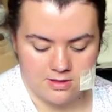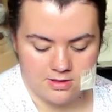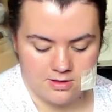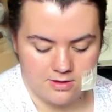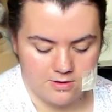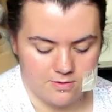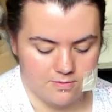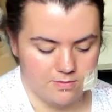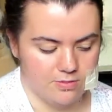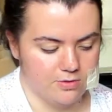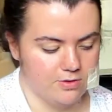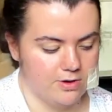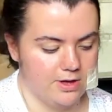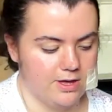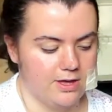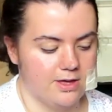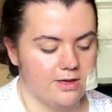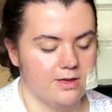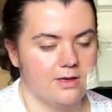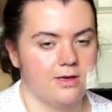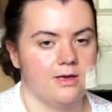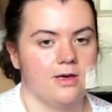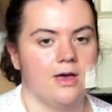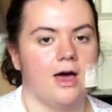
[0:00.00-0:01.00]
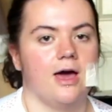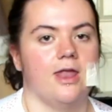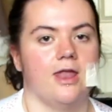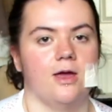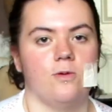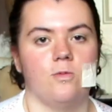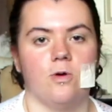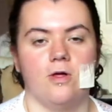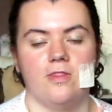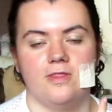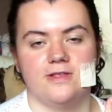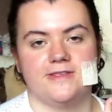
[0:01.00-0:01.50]
Good boy. And I
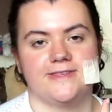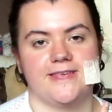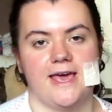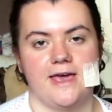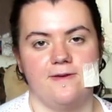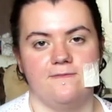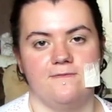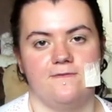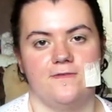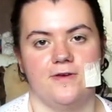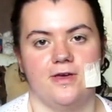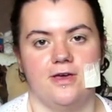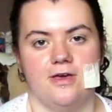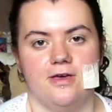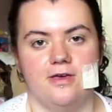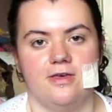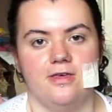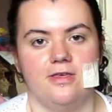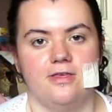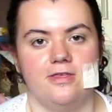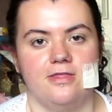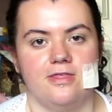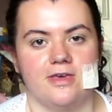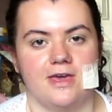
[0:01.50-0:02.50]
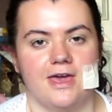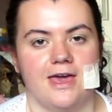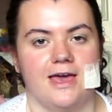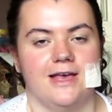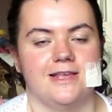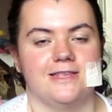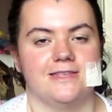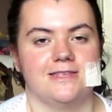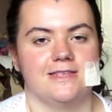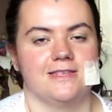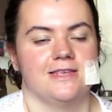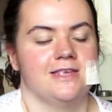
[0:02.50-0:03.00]
want the same for the
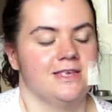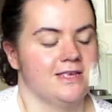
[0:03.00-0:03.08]
kiss.